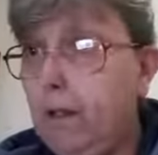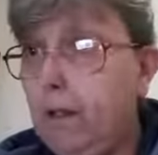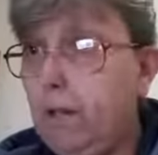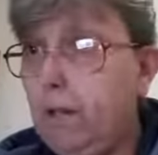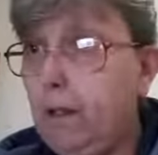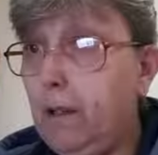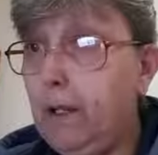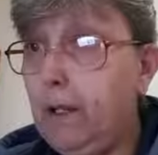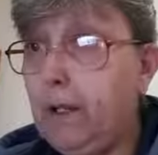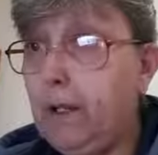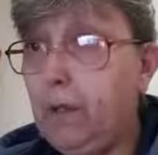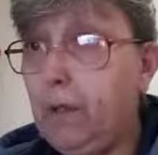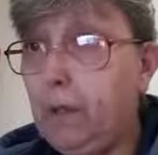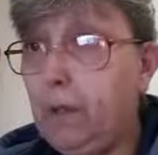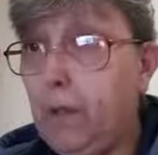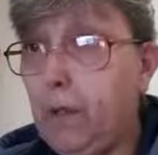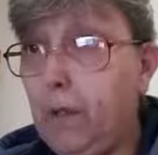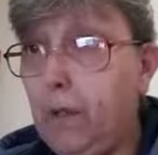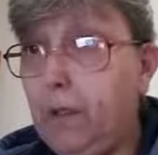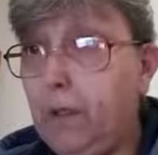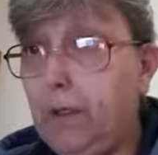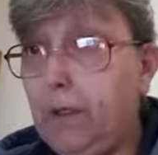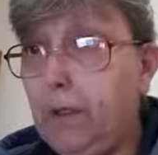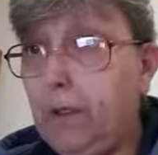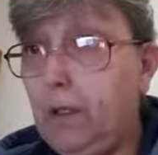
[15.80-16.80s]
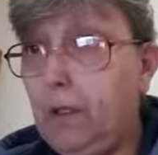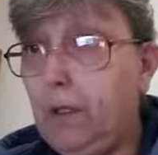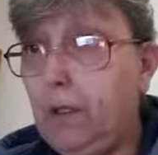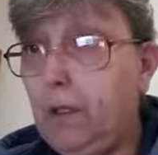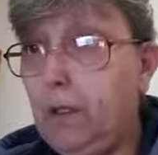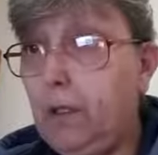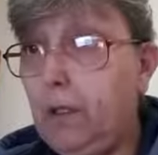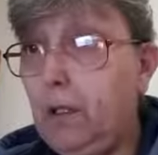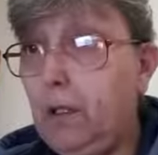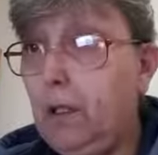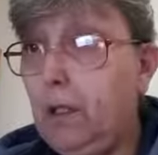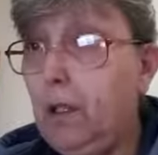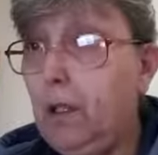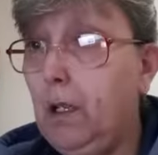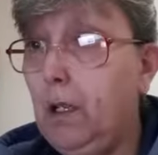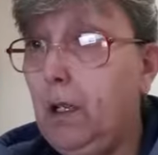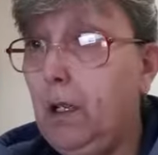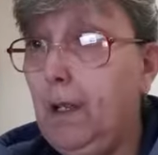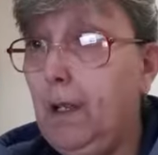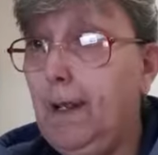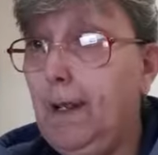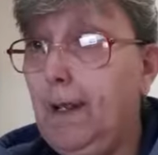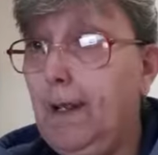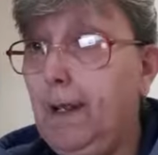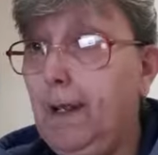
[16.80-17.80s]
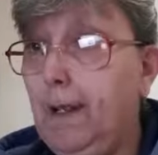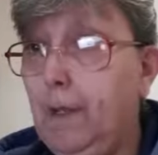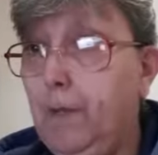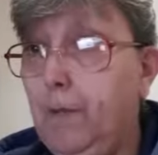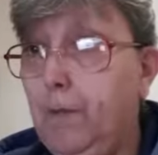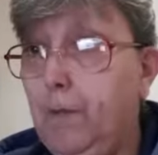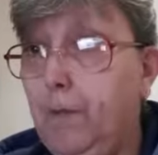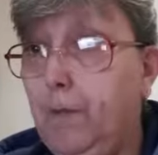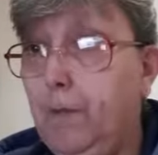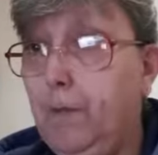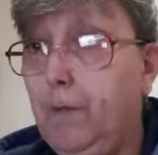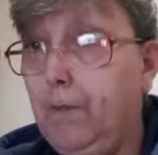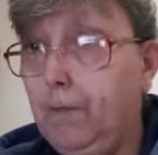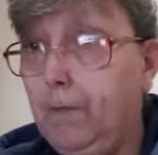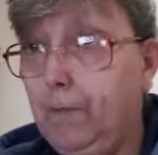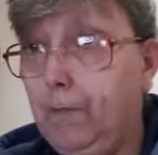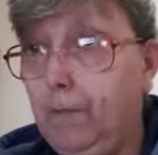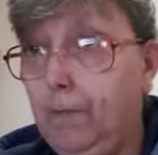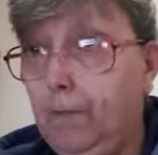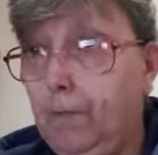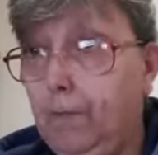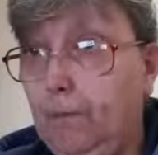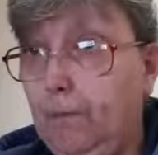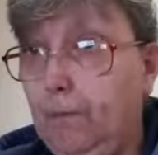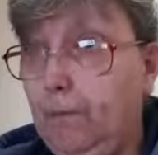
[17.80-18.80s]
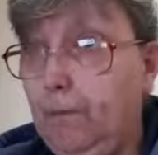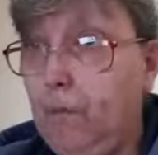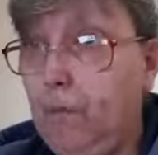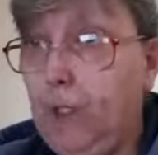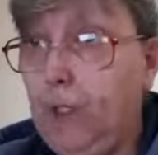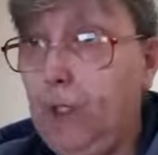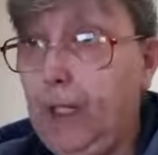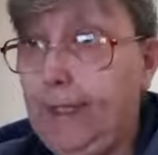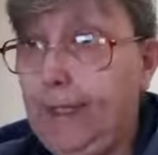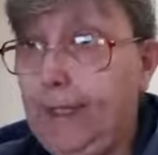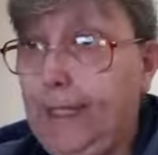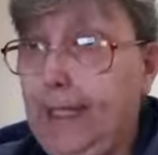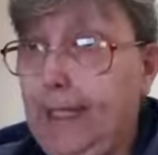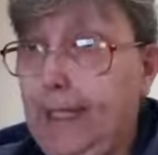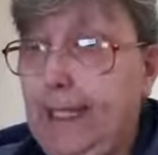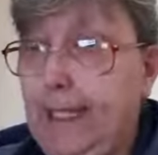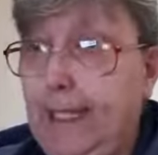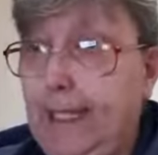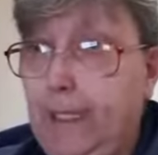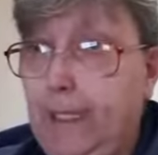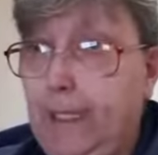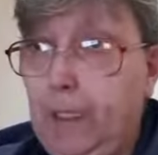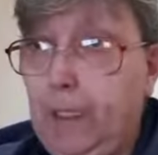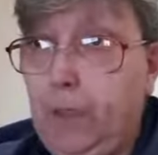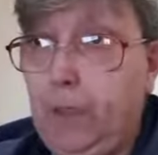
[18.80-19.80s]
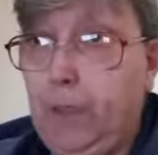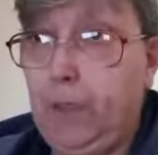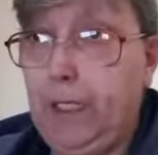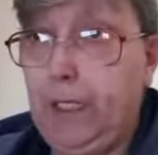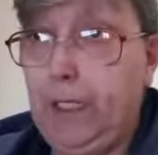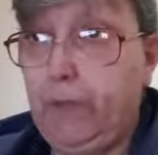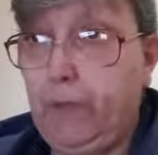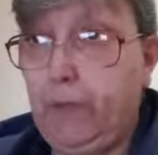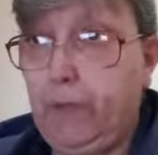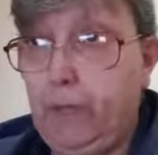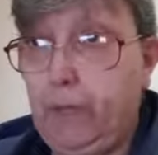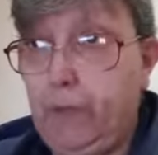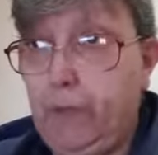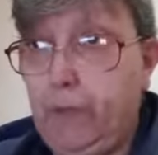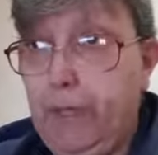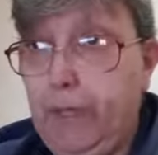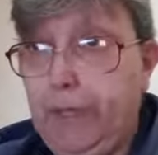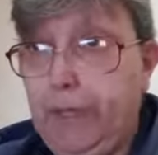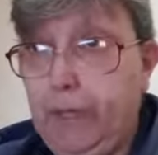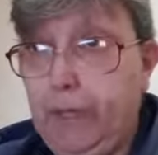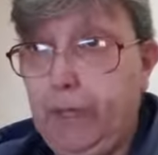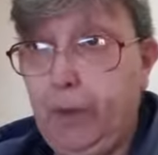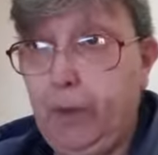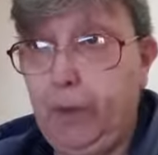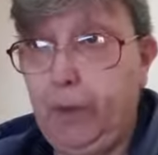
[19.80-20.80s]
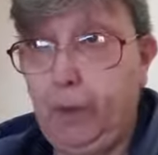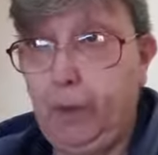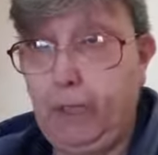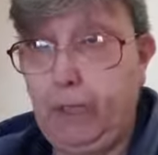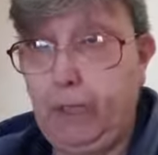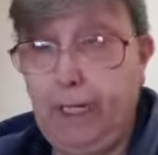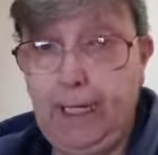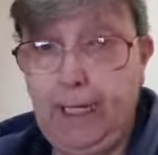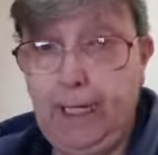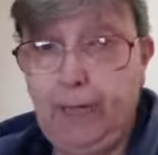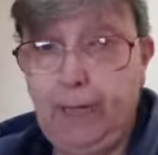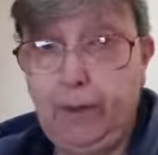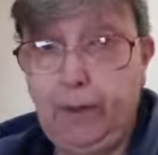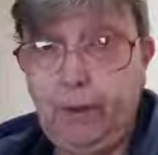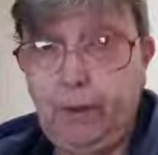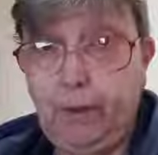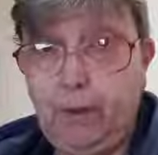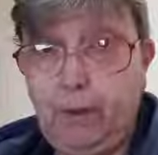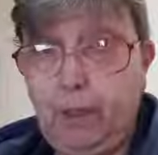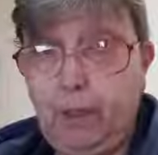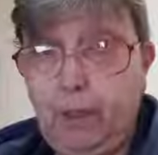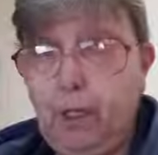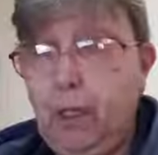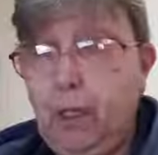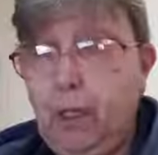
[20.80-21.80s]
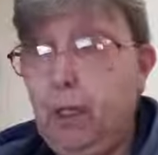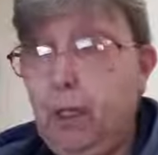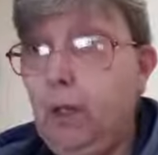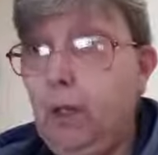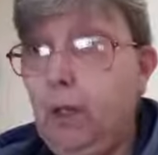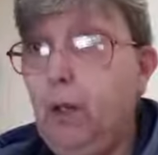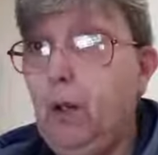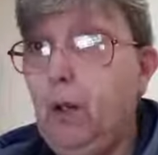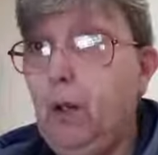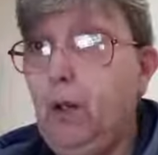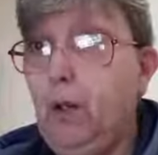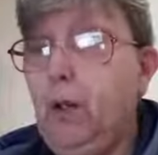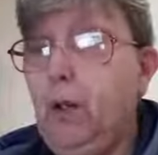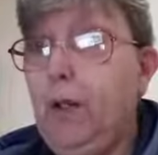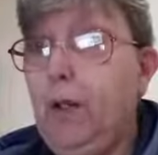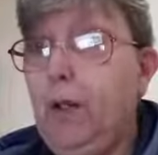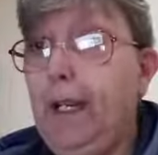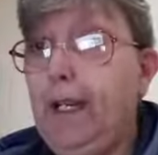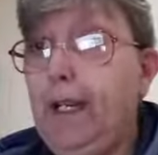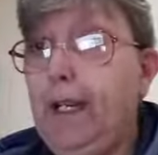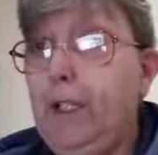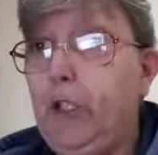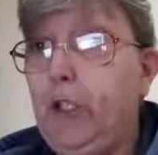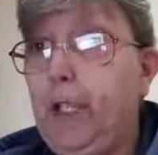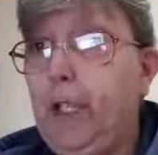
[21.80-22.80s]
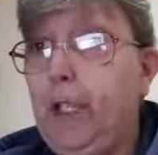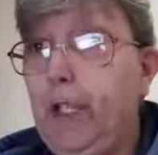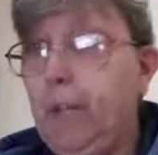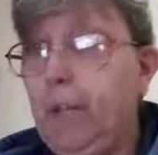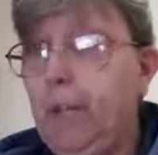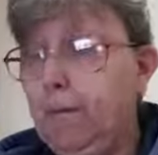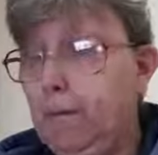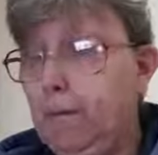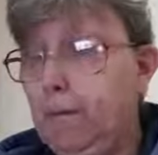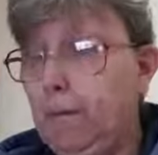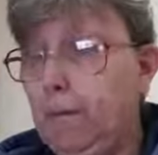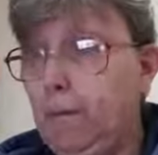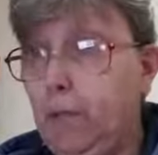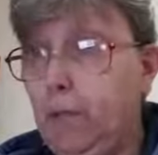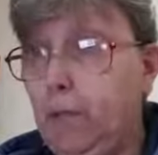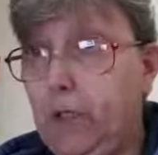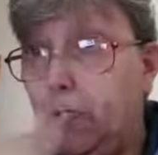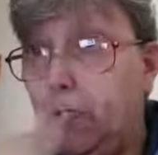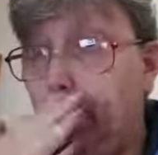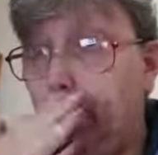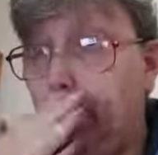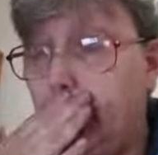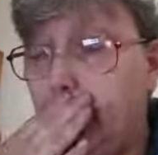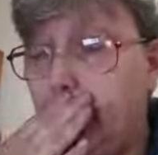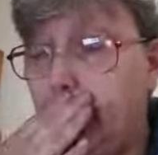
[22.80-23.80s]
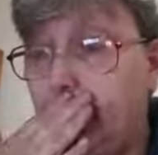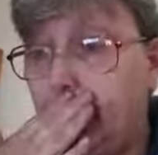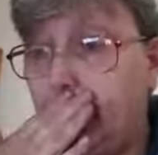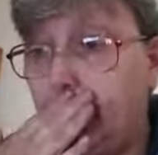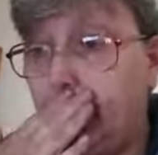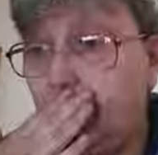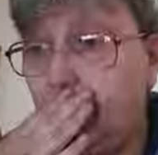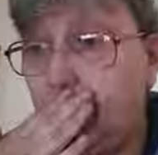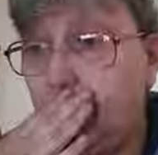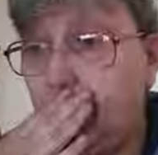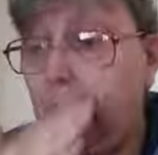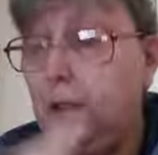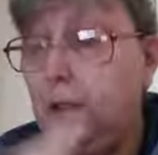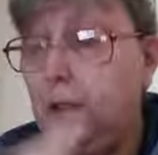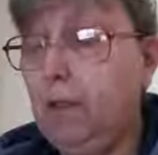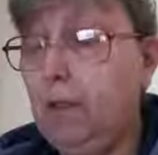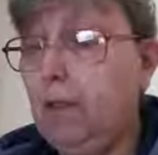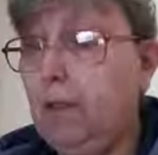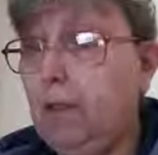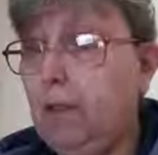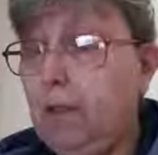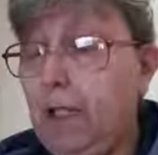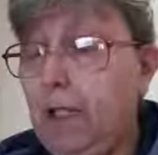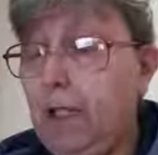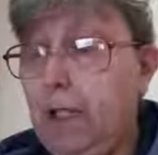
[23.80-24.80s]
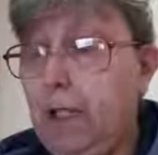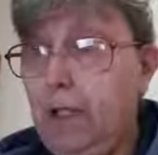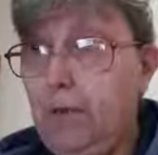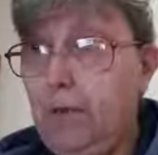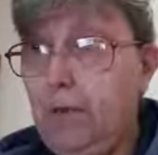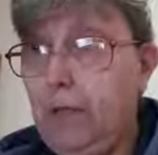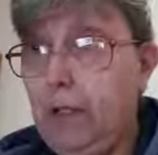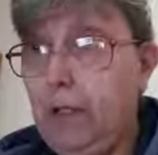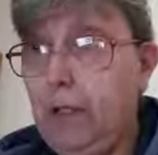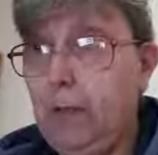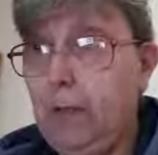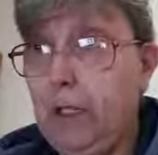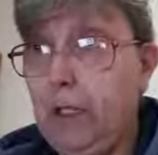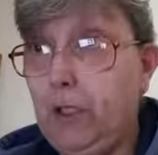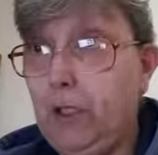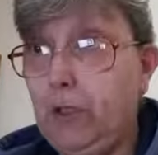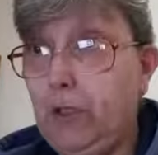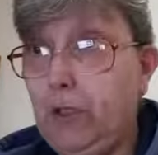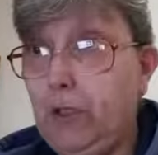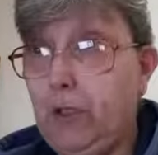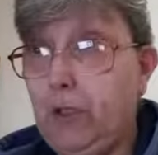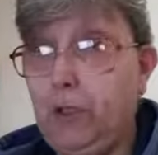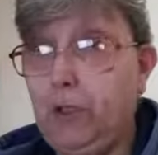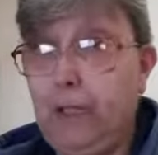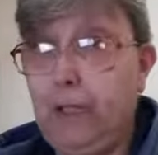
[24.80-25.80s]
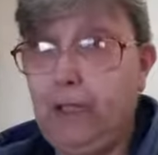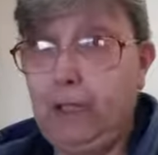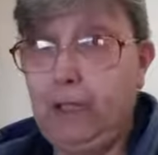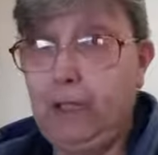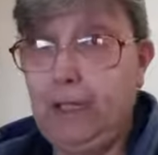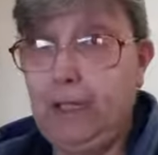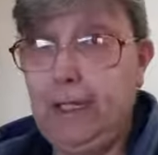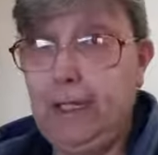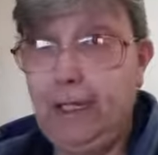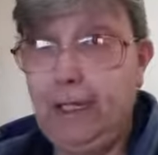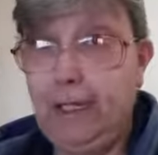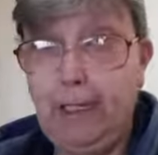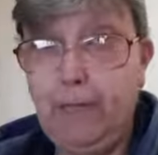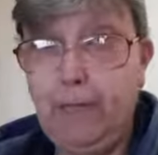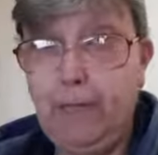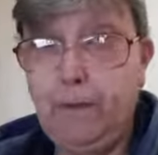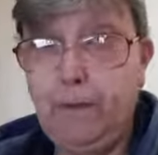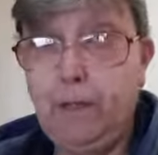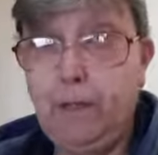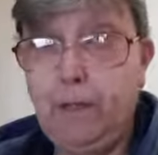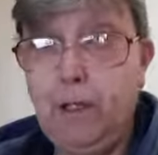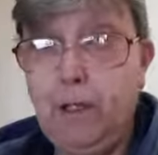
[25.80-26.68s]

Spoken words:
has posted Justin Elliott's speech for commending the build of the house on the page now, which is really good. Thank you very much to Justin Elliott.